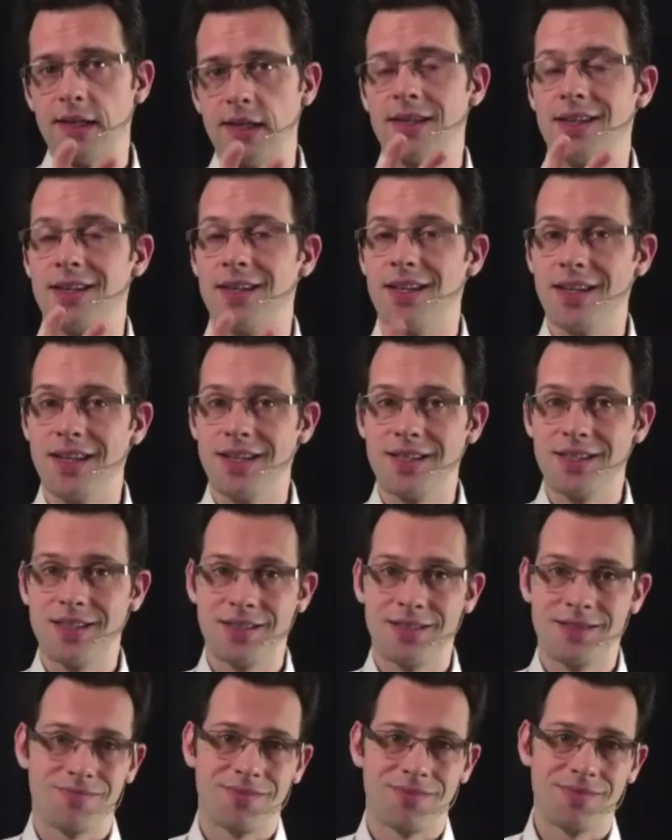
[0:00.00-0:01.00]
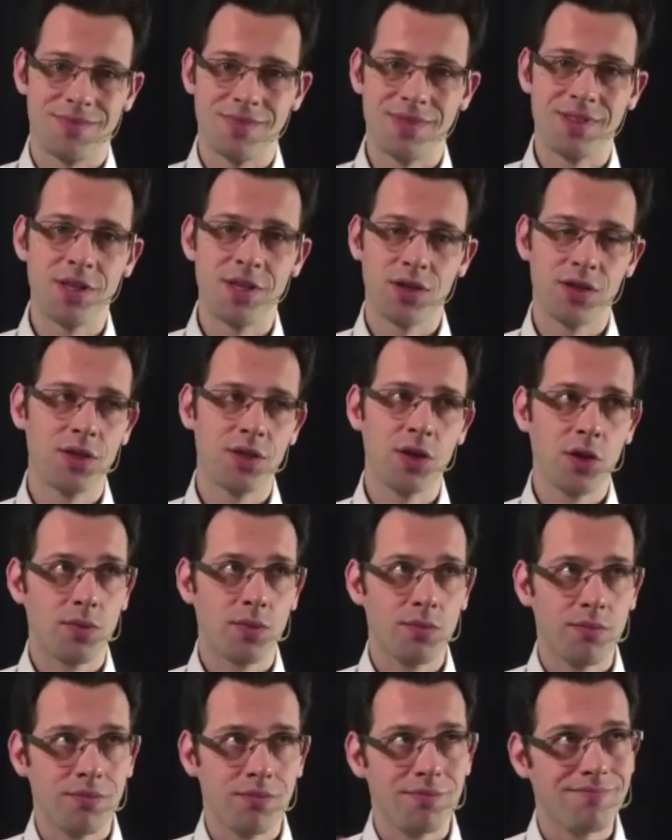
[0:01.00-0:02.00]

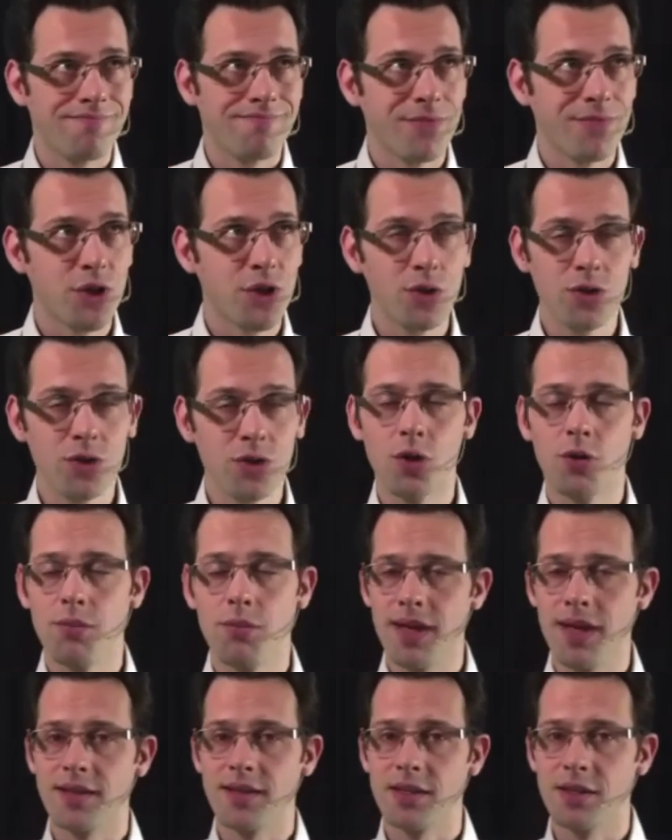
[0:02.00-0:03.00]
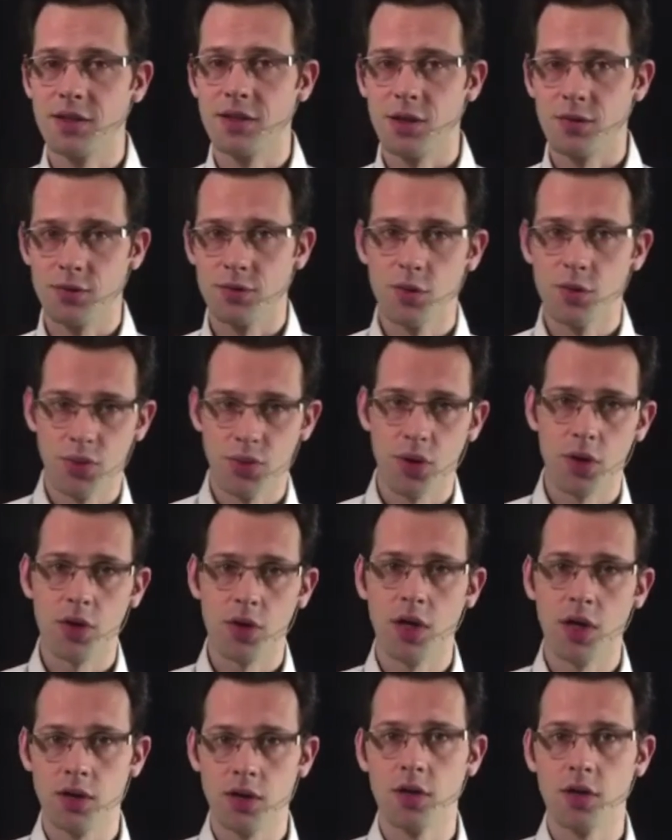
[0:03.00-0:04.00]
the usual method of the
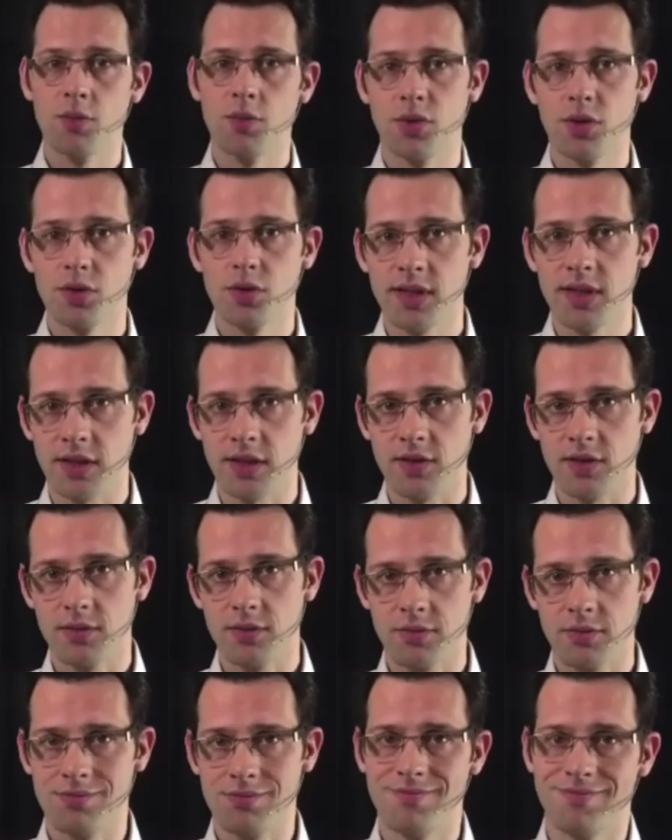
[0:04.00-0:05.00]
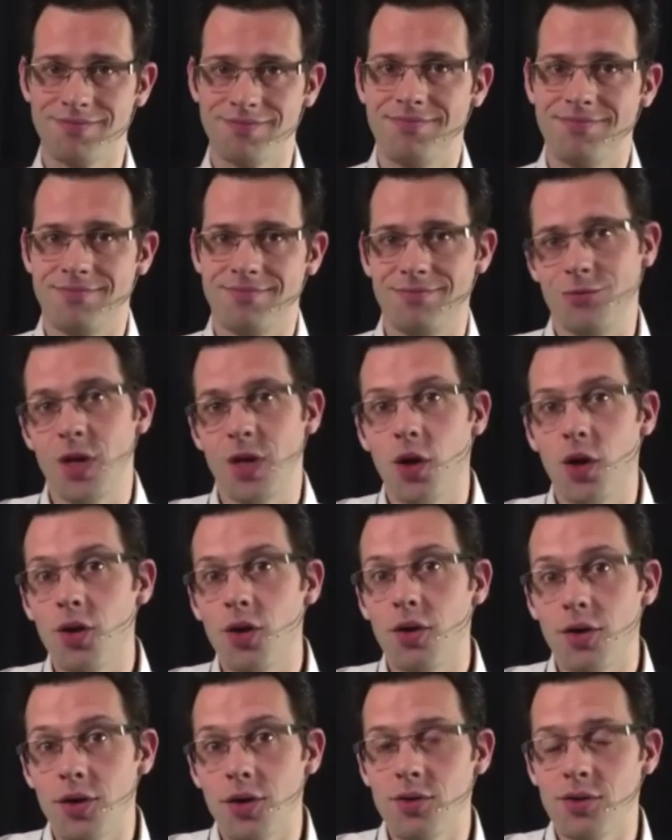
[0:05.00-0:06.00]
ProCon approach that we
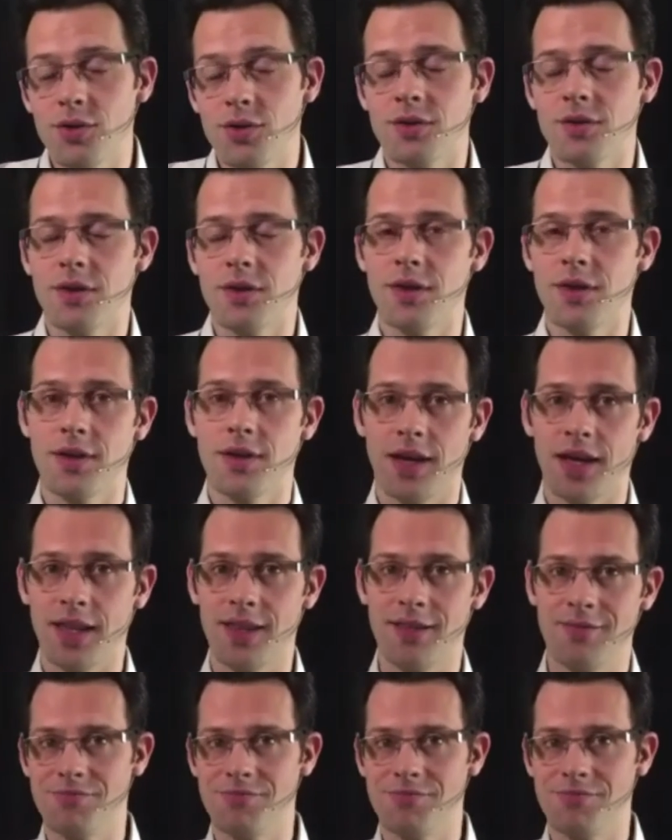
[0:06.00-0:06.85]
all use, and